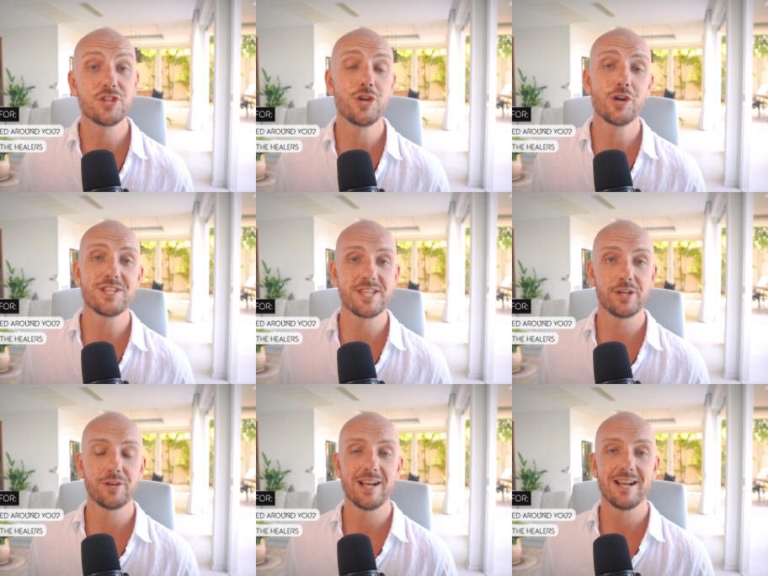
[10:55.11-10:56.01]
It's a dirty
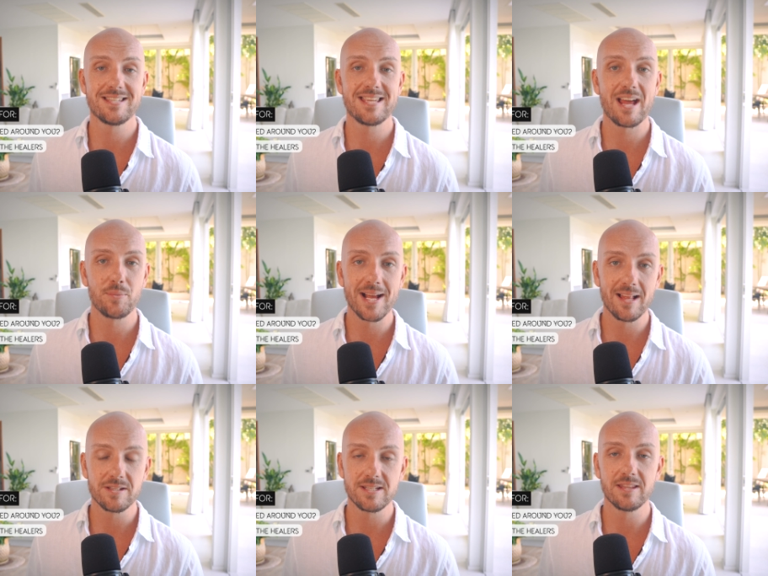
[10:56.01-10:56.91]
secret and a sad
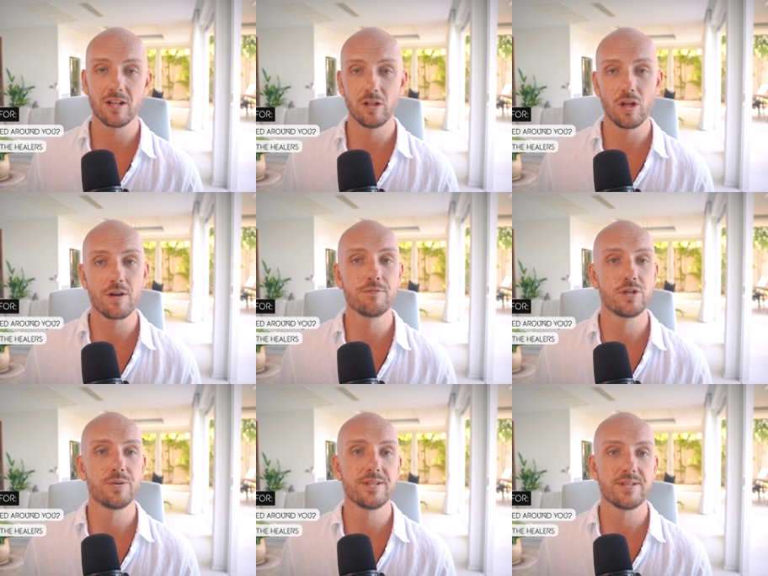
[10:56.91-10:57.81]
reality that a lot of
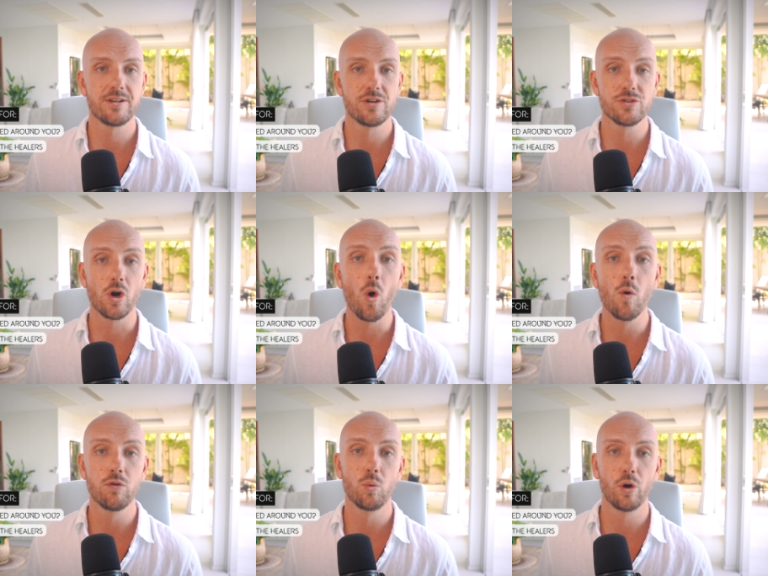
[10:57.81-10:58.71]
retreat centers are
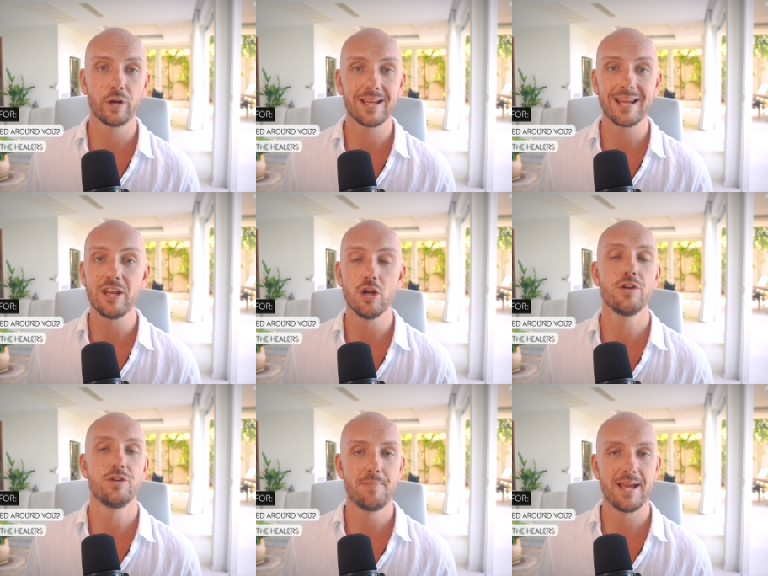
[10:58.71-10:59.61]
overworking and
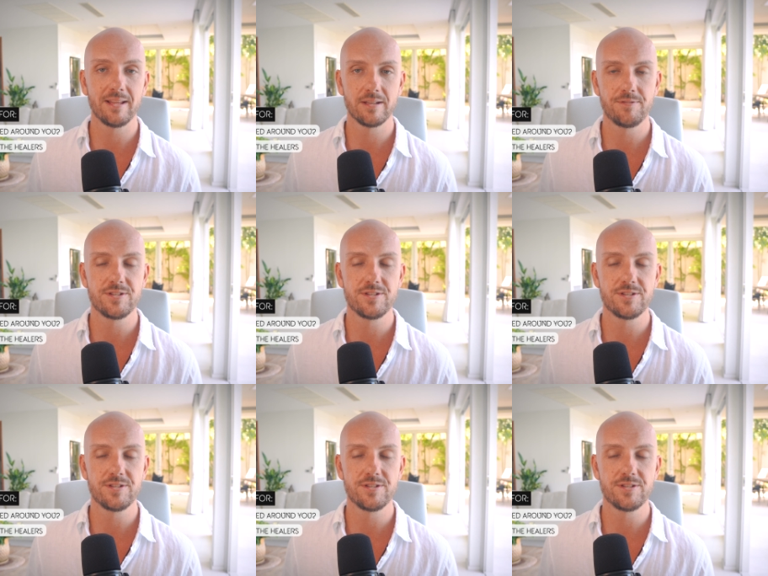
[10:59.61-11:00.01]
underpaying their